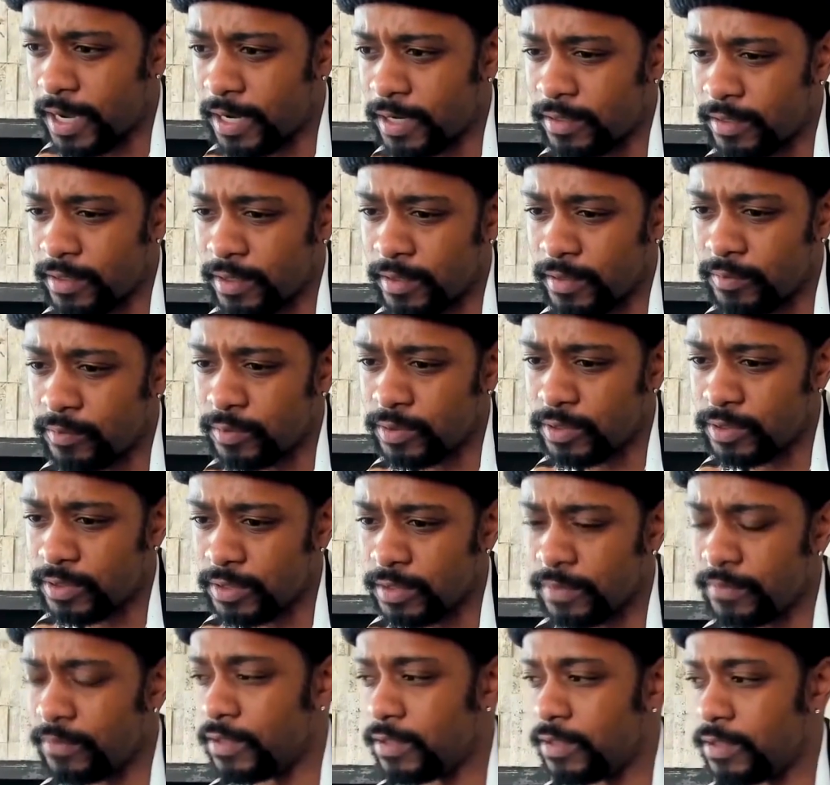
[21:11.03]
And it was
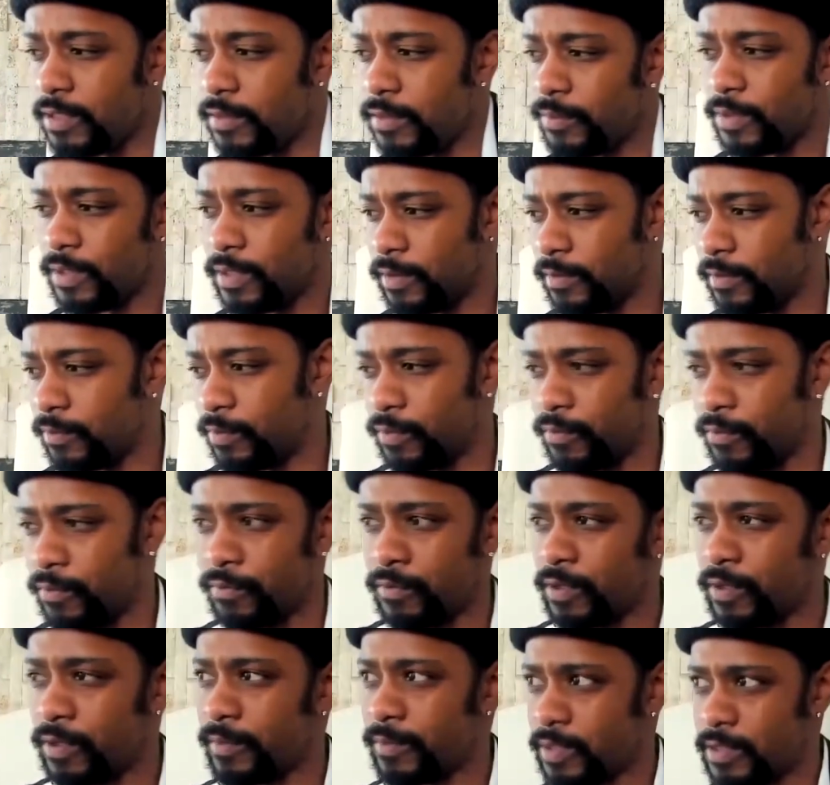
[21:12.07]
even deeper than
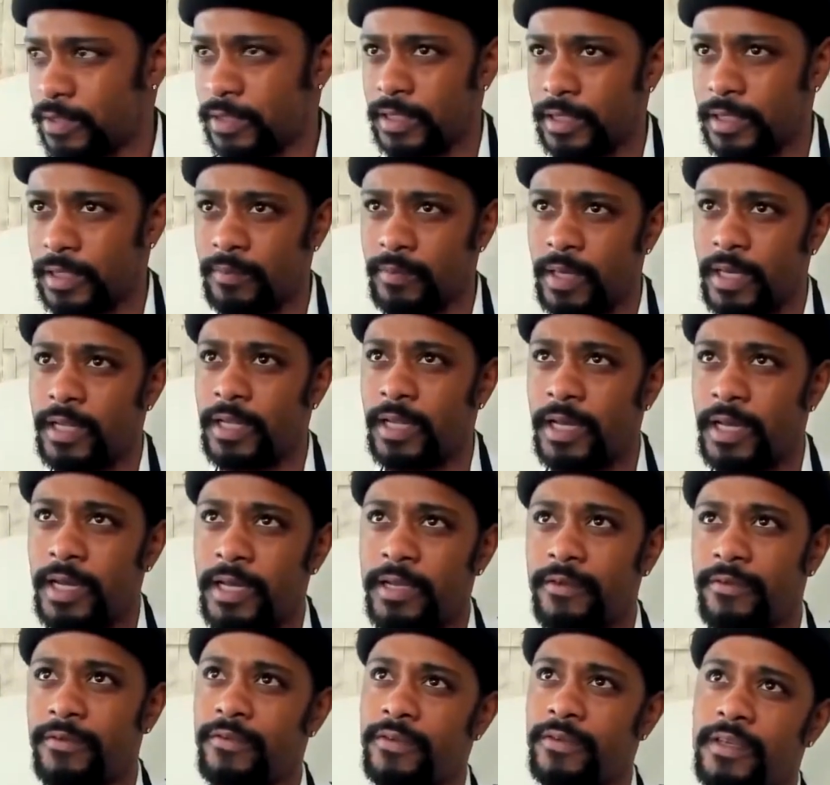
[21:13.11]
performance, like in my
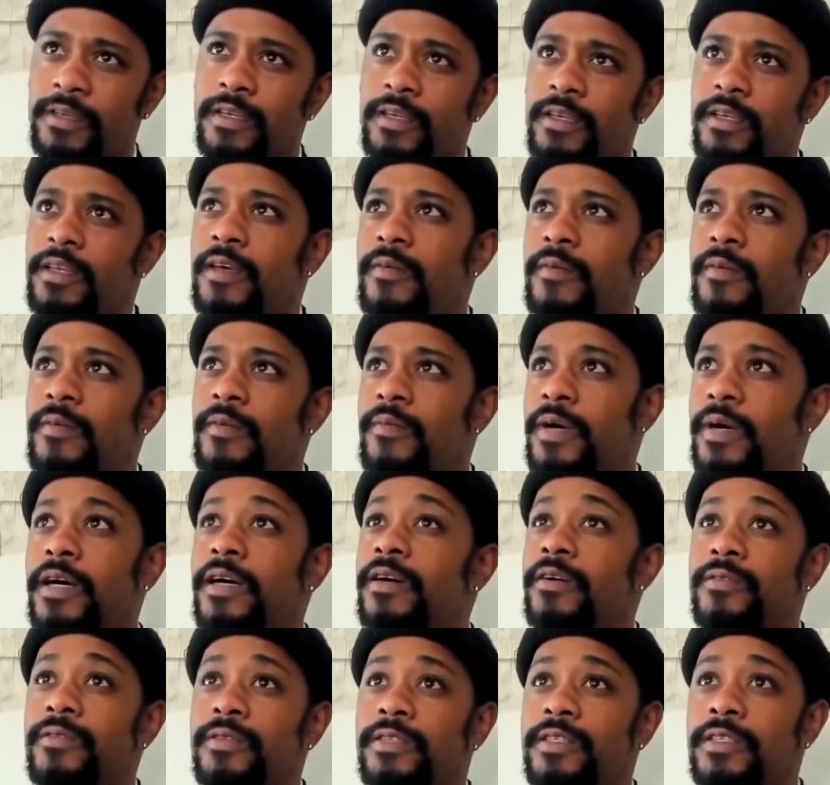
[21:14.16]
life, in my
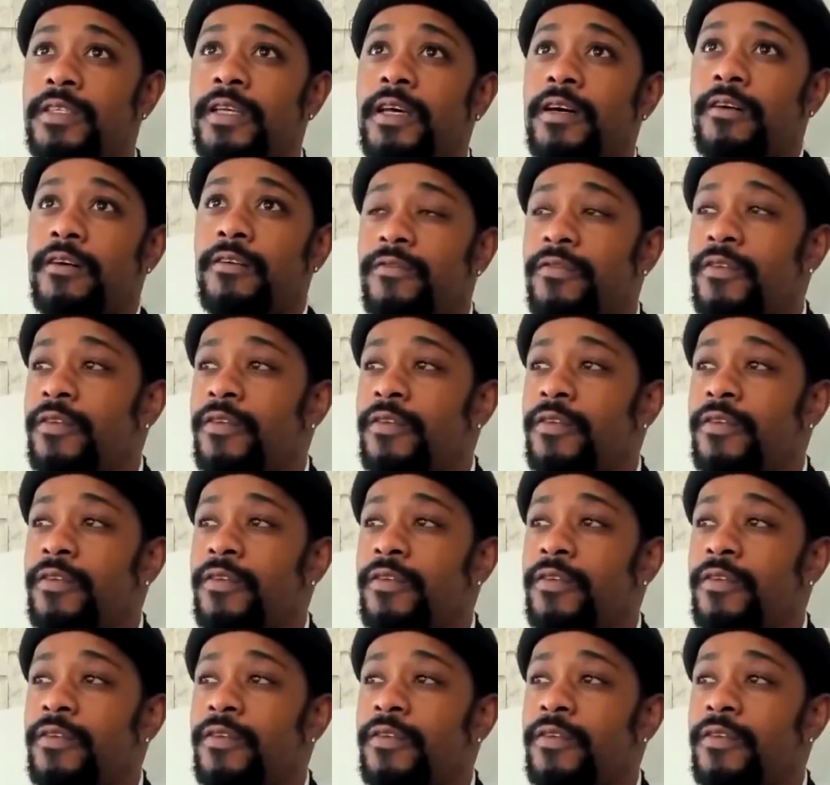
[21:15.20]
own self.